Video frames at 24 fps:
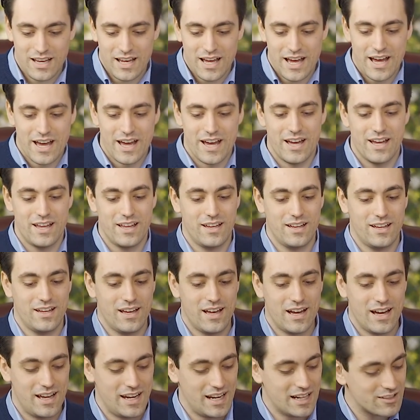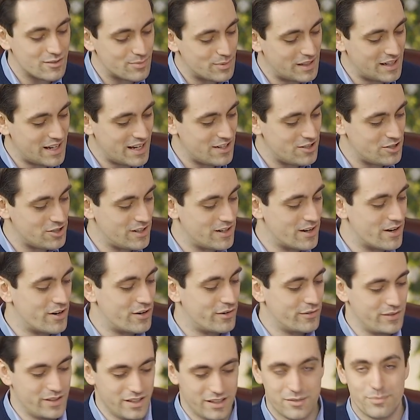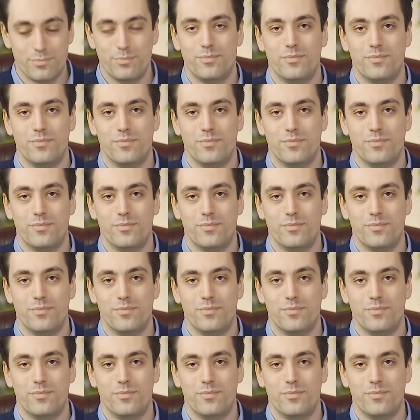an explanation of this